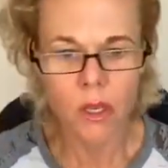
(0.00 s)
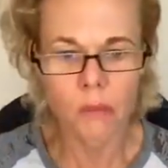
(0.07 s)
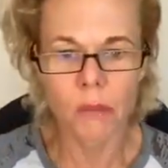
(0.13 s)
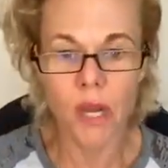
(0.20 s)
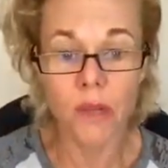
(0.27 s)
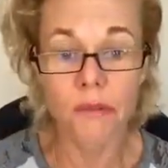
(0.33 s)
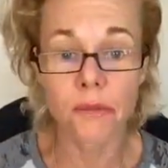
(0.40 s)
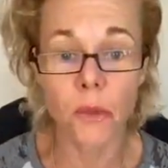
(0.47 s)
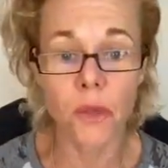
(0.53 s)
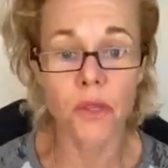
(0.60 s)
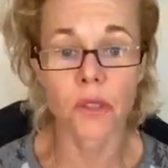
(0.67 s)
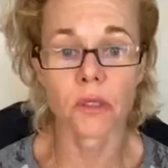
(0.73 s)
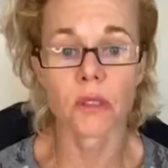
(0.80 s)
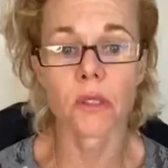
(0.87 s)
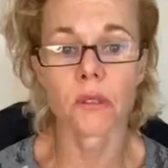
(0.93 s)
my
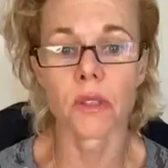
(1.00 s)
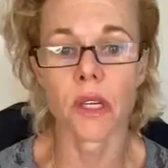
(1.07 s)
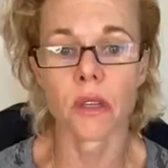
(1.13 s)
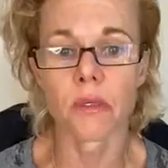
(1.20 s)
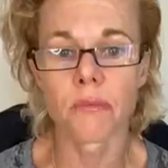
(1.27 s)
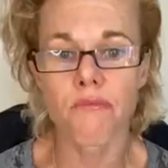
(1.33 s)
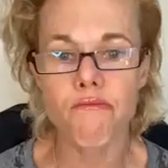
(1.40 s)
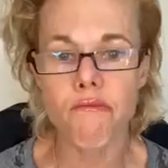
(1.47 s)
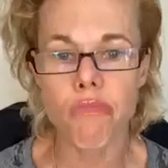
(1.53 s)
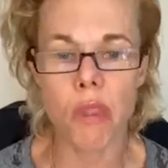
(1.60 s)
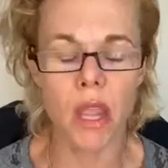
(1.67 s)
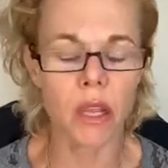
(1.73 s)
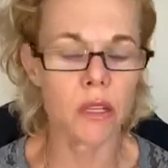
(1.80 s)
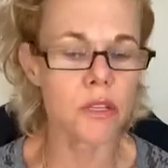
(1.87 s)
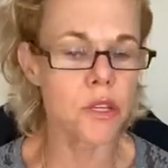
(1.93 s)
40-year career.
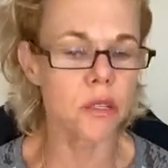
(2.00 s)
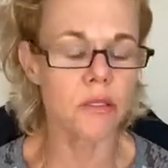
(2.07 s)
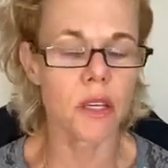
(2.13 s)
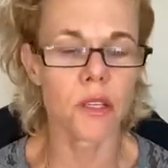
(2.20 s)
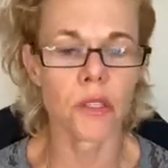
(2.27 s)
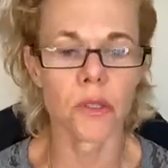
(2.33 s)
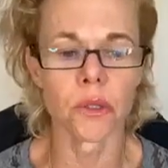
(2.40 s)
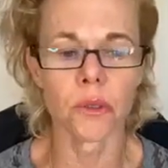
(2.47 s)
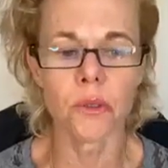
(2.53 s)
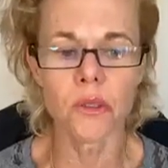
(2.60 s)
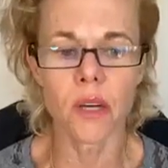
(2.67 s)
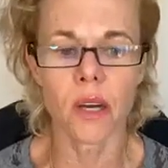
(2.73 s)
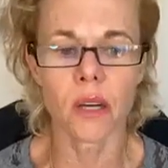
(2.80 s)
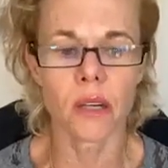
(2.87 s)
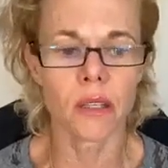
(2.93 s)
And just like
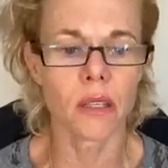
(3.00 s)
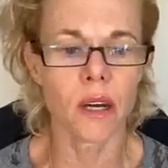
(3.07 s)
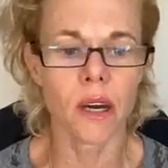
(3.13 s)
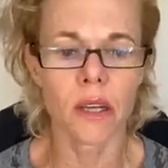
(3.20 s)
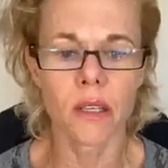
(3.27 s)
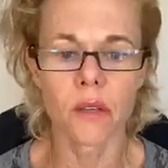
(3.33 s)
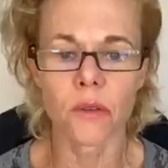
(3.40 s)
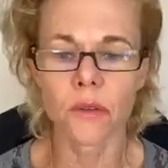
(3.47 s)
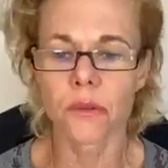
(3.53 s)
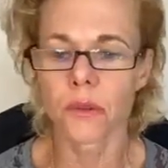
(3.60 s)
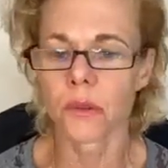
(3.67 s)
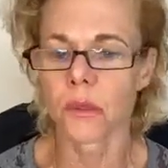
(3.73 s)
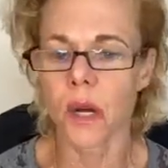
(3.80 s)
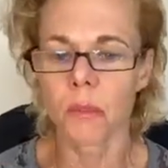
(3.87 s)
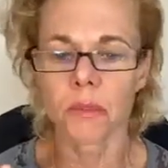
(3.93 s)
you, I go
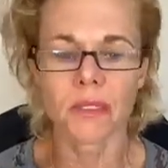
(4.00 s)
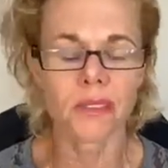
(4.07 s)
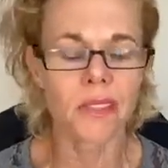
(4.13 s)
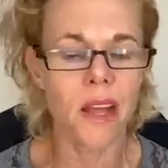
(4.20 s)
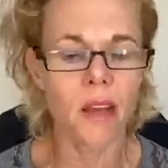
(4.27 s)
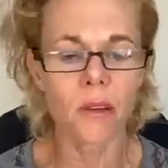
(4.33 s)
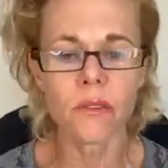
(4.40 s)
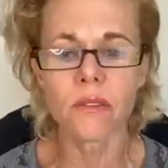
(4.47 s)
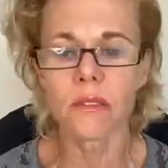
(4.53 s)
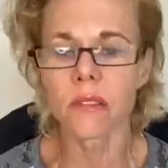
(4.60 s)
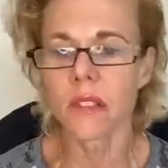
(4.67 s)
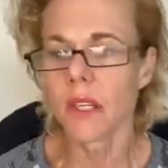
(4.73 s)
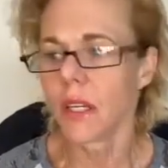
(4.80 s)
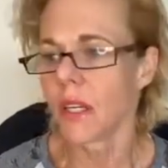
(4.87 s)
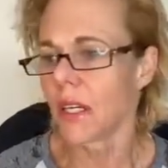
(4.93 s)
through ups and
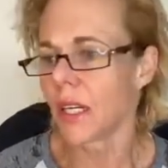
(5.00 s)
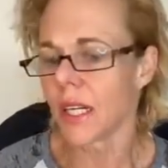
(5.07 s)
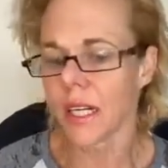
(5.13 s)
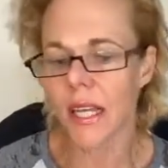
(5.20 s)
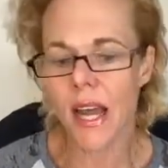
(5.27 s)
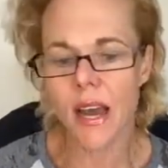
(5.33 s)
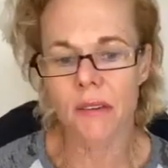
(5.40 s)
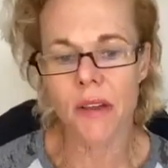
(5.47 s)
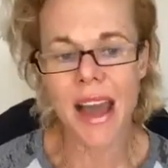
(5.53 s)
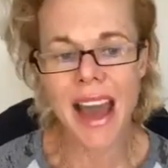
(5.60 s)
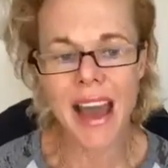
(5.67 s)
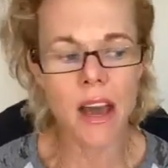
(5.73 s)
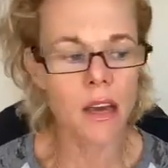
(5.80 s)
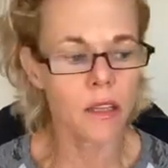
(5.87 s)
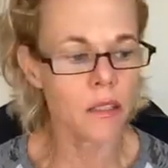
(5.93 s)
downs. I have
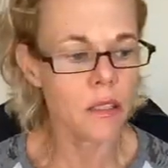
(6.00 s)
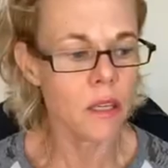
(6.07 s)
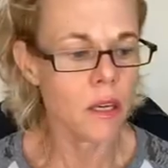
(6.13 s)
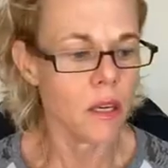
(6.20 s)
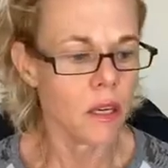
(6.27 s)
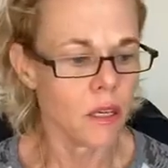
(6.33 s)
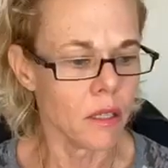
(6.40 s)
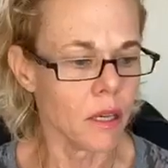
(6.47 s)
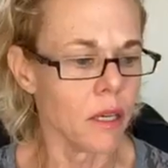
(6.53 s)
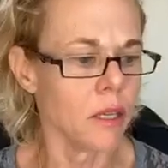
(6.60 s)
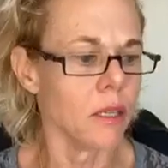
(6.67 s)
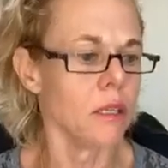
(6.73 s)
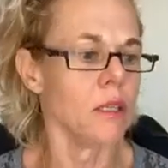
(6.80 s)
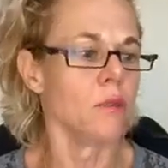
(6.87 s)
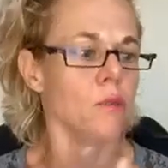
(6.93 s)
had
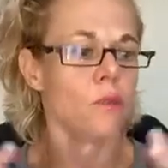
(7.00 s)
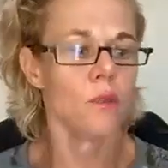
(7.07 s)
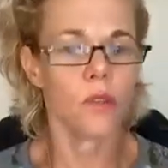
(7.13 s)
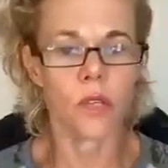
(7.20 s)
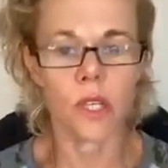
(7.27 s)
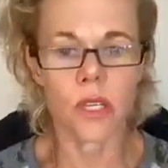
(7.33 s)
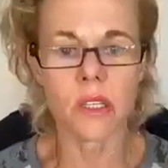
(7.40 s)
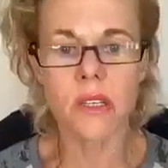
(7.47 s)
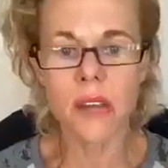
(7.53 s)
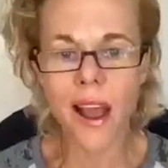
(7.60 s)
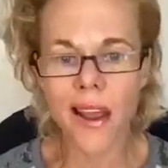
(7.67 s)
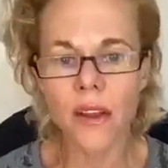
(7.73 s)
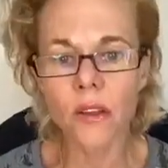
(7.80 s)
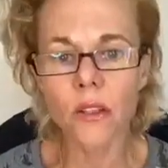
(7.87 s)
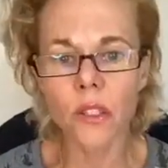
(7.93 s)
an
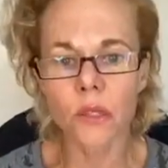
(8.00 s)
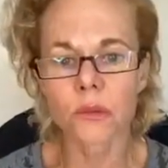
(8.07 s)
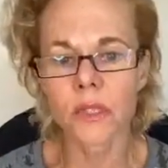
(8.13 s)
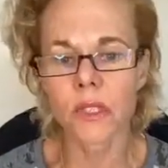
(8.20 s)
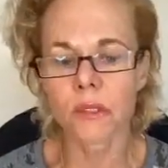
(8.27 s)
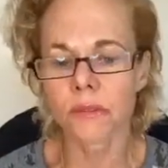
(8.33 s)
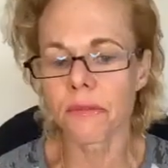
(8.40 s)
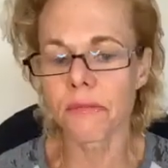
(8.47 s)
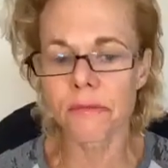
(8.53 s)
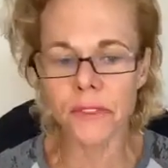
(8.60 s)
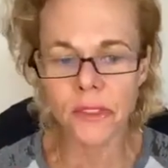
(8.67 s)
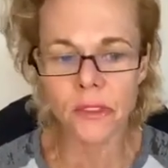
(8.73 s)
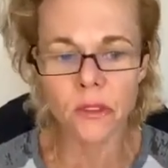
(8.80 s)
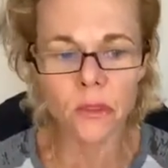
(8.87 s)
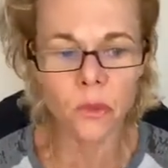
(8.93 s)
entire career
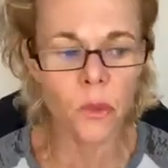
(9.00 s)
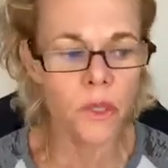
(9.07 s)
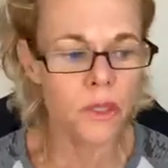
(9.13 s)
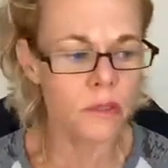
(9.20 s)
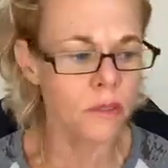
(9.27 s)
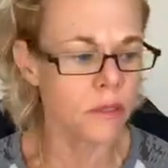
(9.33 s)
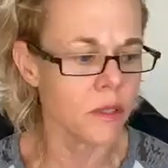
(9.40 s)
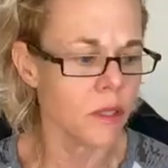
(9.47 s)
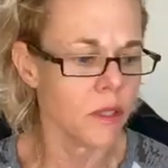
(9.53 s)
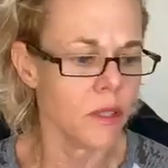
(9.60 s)
filled with,